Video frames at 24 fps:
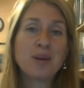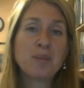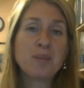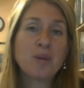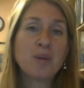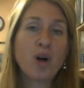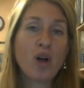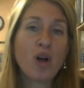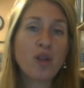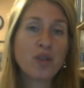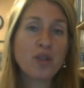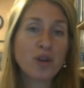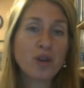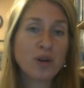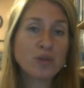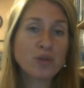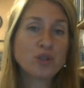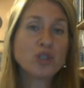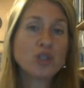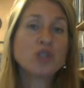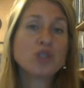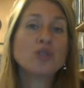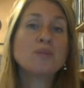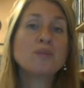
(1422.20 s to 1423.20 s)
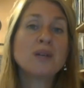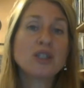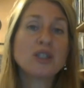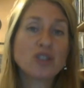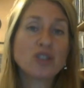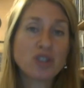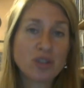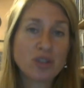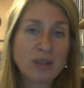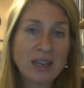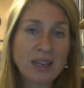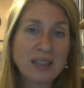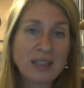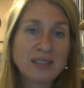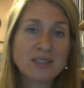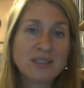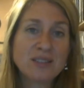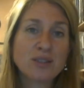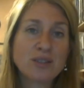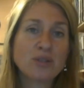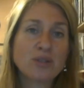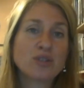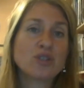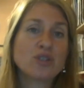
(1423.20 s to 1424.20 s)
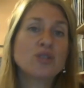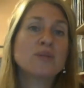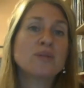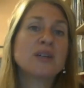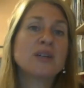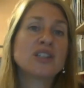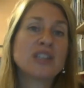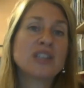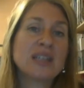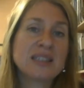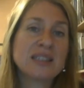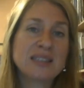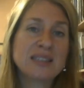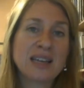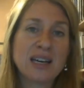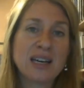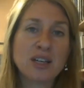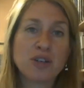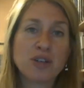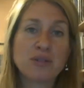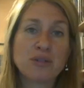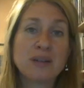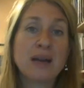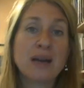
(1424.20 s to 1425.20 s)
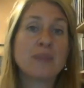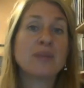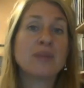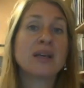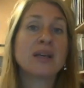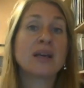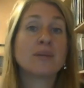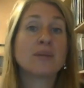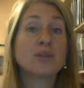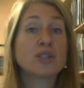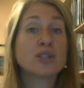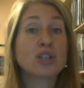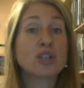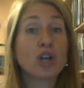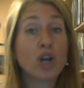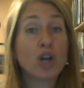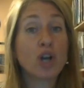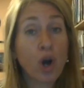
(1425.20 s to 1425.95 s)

although too much stress or too much anxiety or not being able to